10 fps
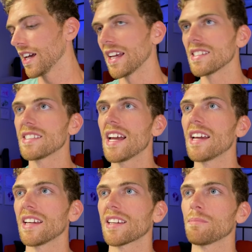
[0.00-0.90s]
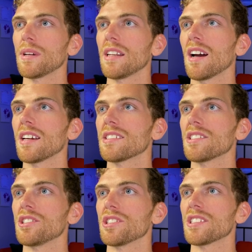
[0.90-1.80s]
Instead, it can be nice
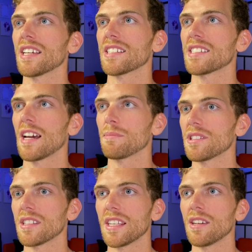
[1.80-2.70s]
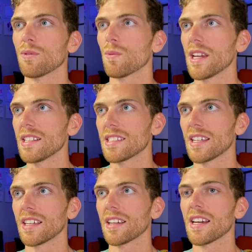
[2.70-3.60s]
to just accept the
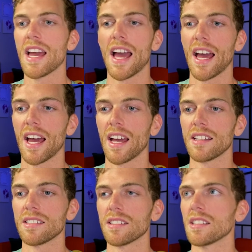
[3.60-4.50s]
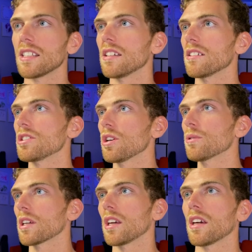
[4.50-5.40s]
rating and the
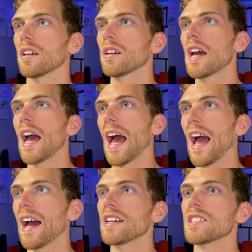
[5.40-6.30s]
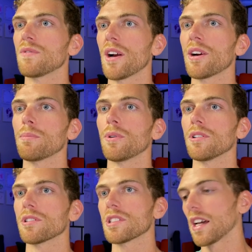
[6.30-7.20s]
joke here as
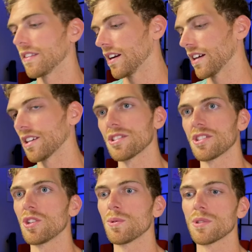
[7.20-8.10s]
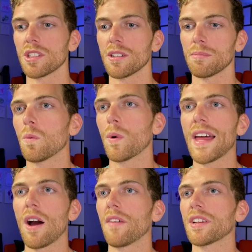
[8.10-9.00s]
variables, and then I can just use them
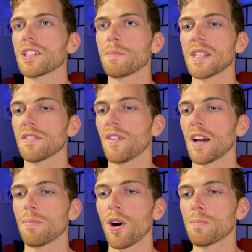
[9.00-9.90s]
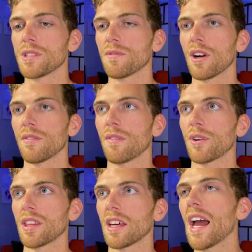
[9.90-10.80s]
without having to specify props in front of
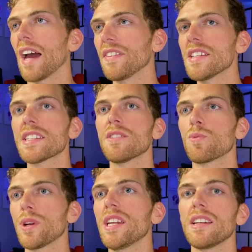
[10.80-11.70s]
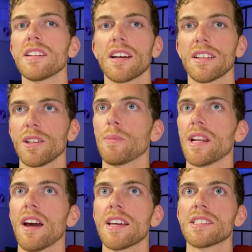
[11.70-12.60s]
everything. And this can read a little
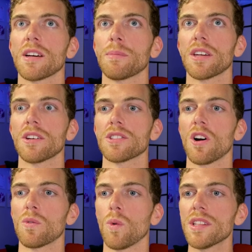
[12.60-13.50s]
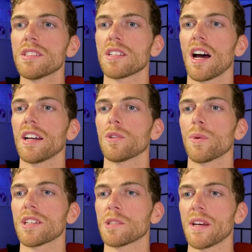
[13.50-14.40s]
bit nicer because on one side,
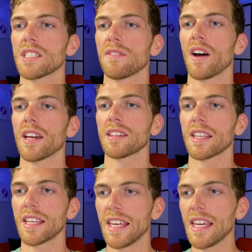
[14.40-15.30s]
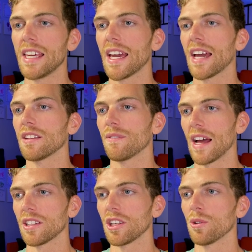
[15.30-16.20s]
we are specifying the key and the
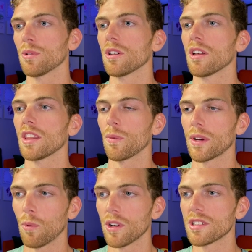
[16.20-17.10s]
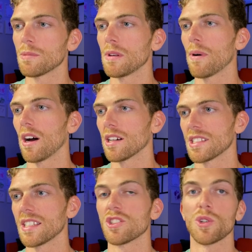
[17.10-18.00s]
value that we want to be
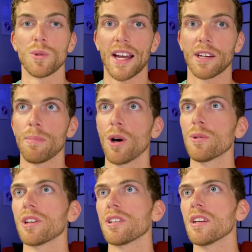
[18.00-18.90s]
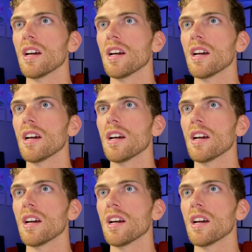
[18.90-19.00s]
passed into that component.